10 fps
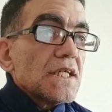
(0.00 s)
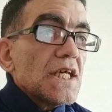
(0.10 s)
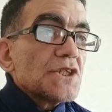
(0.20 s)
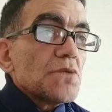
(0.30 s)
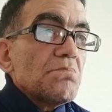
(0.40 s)

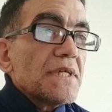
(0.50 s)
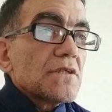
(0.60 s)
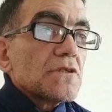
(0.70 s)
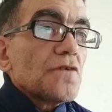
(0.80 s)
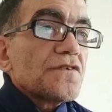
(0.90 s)
is a
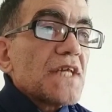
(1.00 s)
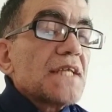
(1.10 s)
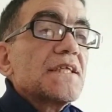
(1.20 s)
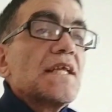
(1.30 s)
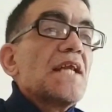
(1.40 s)
method of
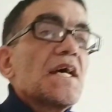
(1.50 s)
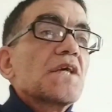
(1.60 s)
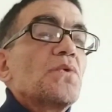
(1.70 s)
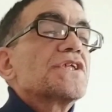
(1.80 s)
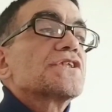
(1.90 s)
studying
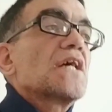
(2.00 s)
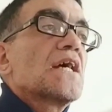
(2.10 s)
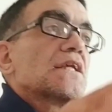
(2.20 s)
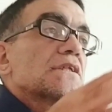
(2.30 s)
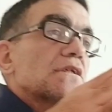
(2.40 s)
language
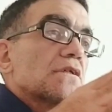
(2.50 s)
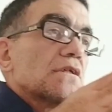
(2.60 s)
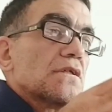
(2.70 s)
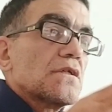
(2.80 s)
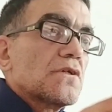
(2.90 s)
and
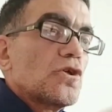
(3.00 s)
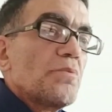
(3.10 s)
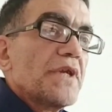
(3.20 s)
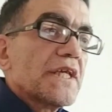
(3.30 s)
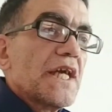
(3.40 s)

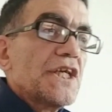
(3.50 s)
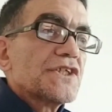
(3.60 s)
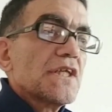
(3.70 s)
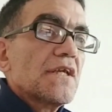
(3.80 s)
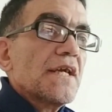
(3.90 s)

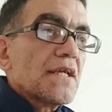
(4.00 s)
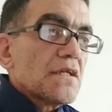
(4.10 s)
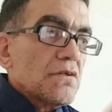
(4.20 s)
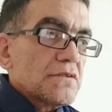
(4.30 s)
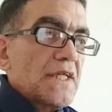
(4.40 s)
communication in
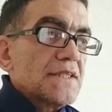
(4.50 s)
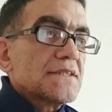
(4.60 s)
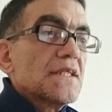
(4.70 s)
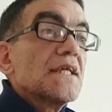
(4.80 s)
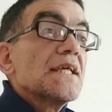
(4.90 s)
context.